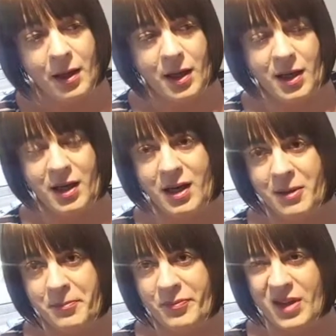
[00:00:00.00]

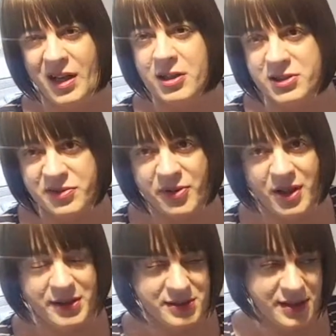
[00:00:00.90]
I just
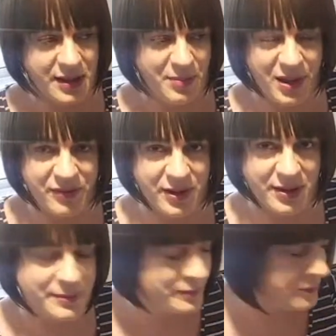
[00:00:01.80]
find it a bit of a...